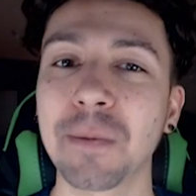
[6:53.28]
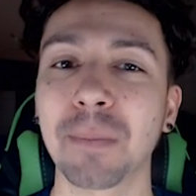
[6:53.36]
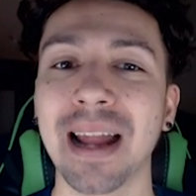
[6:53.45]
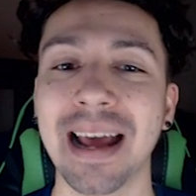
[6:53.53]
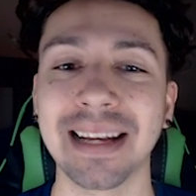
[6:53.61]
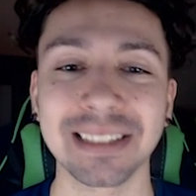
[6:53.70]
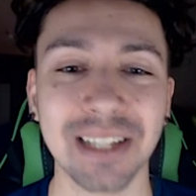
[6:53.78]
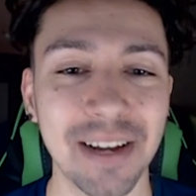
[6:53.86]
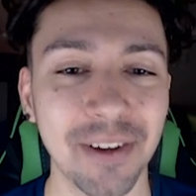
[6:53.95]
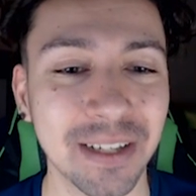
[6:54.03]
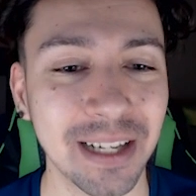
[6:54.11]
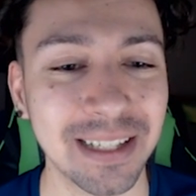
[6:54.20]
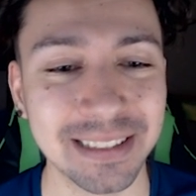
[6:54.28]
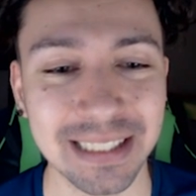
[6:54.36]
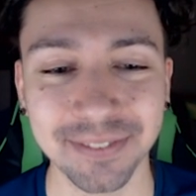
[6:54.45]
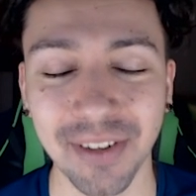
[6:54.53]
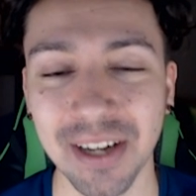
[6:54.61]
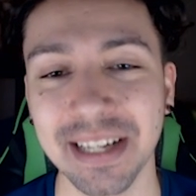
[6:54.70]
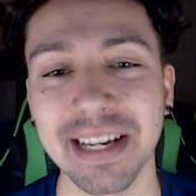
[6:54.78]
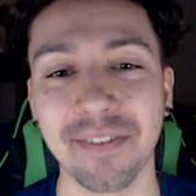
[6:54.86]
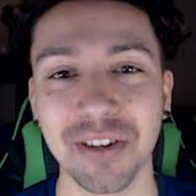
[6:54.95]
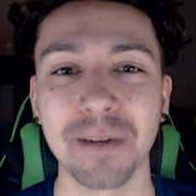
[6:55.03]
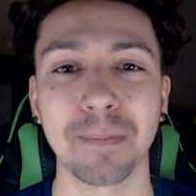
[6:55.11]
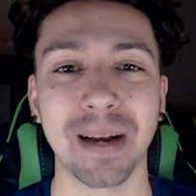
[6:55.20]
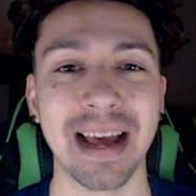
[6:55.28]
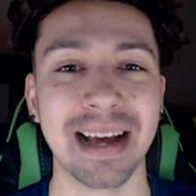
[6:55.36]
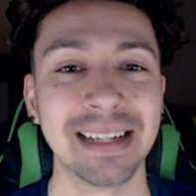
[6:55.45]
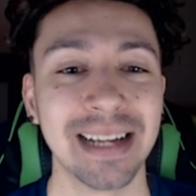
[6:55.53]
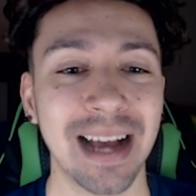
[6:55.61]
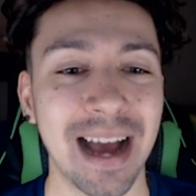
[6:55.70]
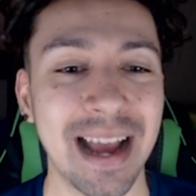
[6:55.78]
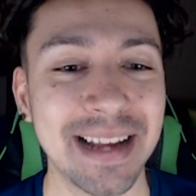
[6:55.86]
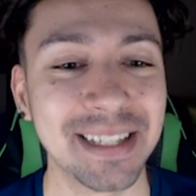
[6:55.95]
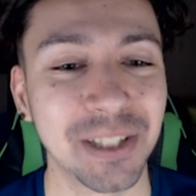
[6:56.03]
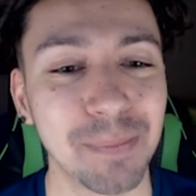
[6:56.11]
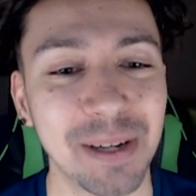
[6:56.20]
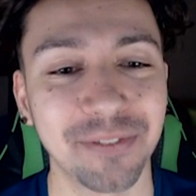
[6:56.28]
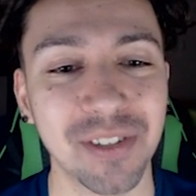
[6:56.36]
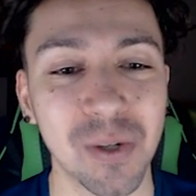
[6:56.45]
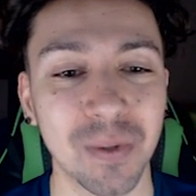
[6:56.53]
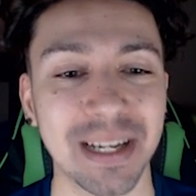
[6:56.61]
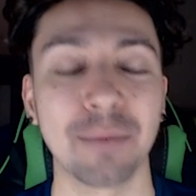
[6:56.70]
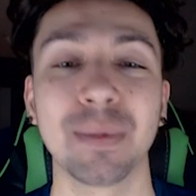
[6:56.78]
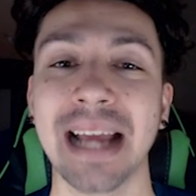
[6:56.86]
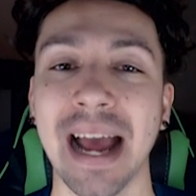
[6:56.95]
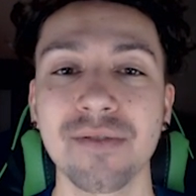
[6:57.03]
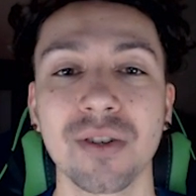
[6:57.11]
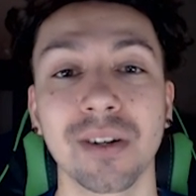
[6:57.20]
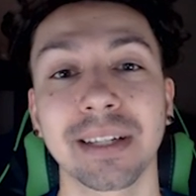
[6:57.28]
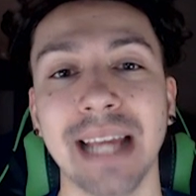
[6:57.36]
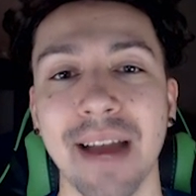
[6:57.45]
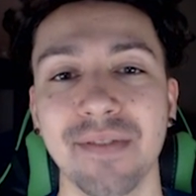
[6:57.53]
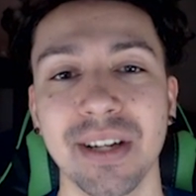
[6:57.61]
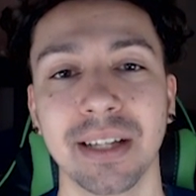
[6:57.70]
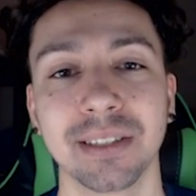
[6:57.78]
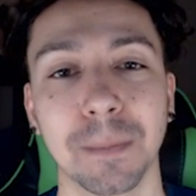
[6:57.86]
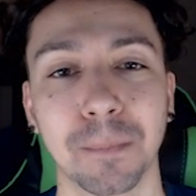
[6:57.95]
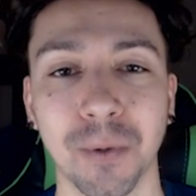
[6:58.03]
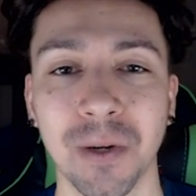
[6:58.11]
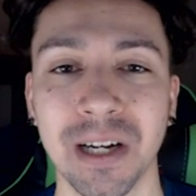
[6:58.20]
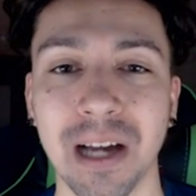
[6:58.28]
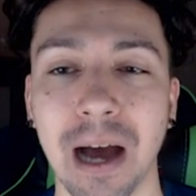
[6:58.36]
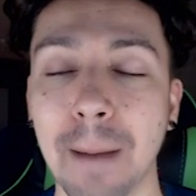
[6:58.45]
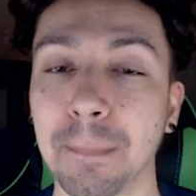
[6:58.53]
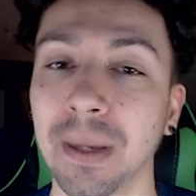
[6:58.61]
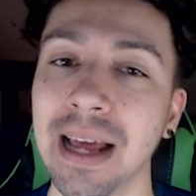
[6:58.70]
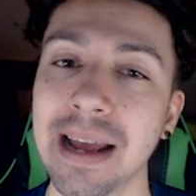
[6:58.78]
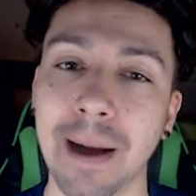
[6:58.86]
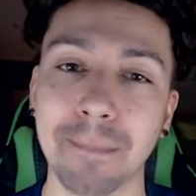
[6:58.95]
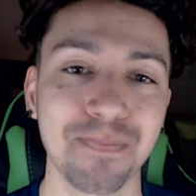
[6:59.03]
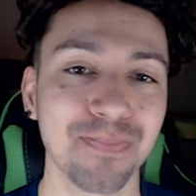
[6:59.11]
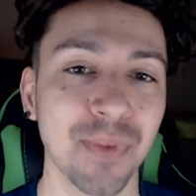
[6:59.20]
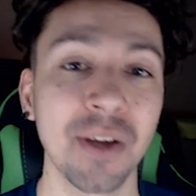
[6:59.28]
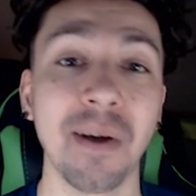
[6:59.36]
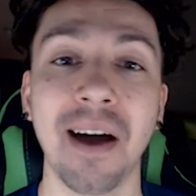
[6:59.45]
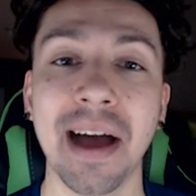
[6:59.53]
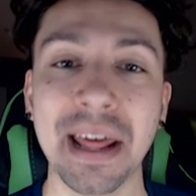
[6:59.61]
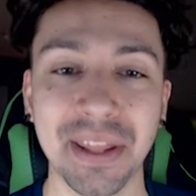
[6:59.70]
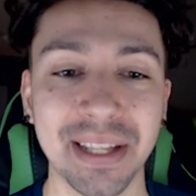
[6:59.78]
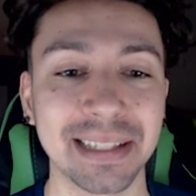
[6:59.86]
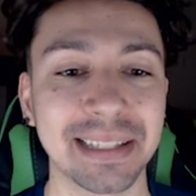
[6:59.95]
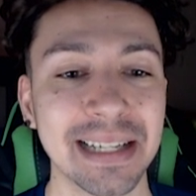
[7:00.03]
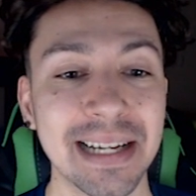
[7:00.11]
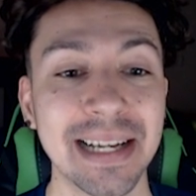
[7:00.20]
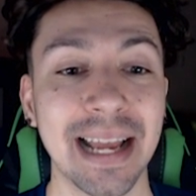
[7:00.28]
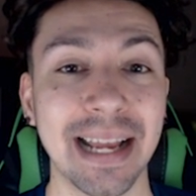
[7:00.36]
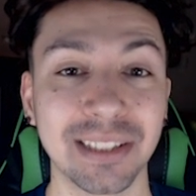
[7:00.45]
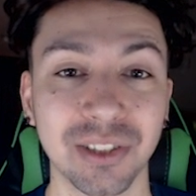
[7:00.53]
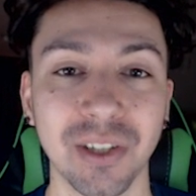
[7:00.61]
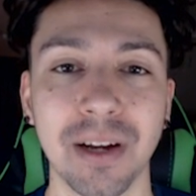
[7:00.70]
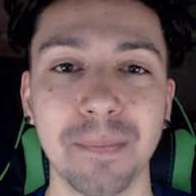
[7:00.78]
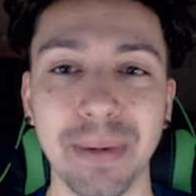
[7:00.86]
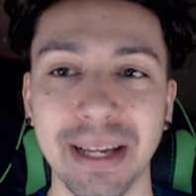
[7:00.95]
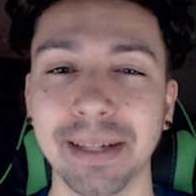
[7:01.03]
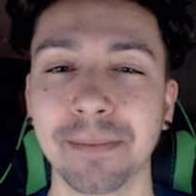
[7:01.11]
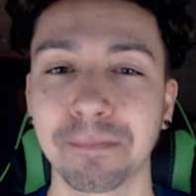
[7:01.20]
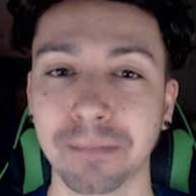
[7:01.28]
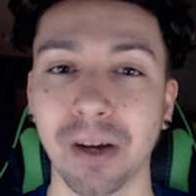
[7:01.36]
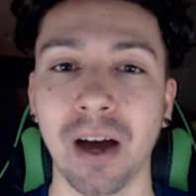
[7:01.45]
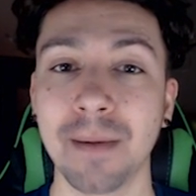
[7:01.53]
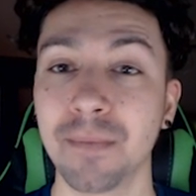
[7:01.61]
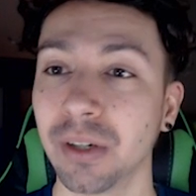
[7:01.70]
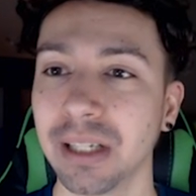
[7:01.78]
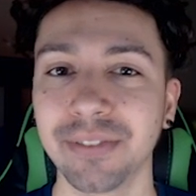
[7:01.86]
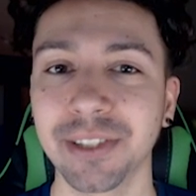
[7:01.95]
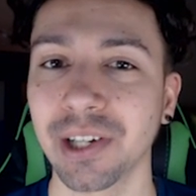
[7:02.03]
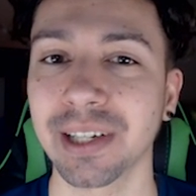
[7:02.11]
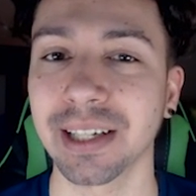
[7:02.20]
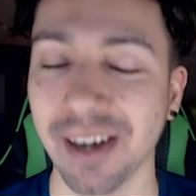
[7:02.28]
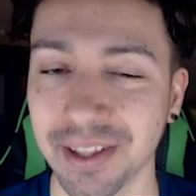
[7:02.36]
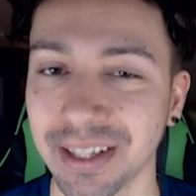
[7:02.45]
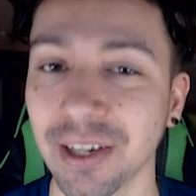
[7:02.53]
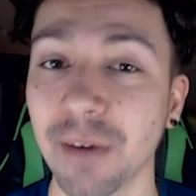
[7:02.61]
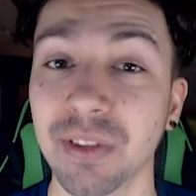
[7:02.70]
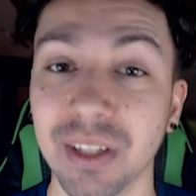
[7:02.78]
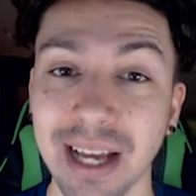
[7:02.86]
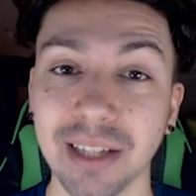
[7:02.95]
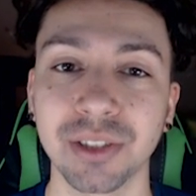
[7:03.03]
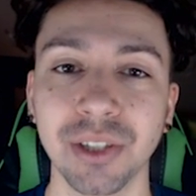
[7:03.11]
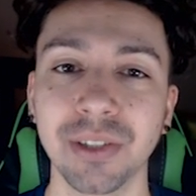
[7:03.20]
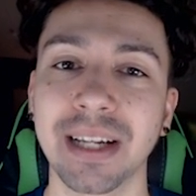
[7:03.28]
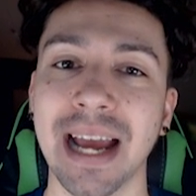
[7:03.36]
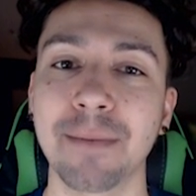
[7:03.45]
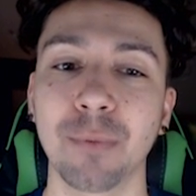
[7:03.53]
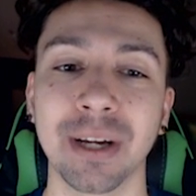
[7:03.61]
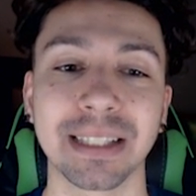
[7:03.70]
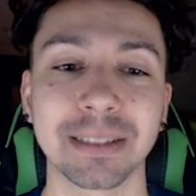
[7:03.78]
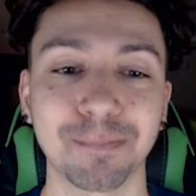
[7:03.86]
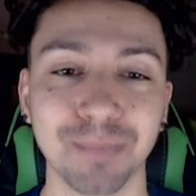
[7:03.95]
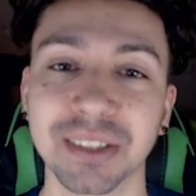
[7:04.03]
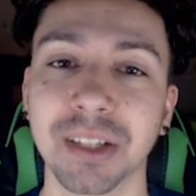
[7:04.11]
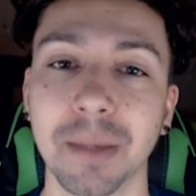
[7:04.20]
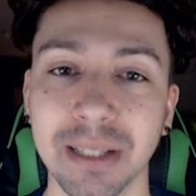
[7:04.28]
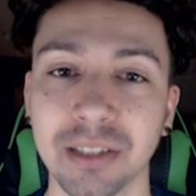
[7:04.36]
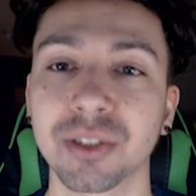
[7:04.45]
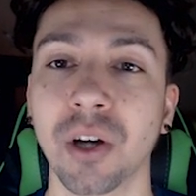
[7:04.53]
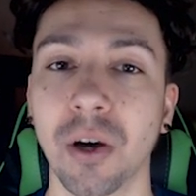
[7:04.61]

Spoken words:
a new player. Let's find another new player into midfield. And we have got Kevin De Bruyne, a player who I think is going to be, I'm not even joking, I think over the next two game weeks, he's going to be the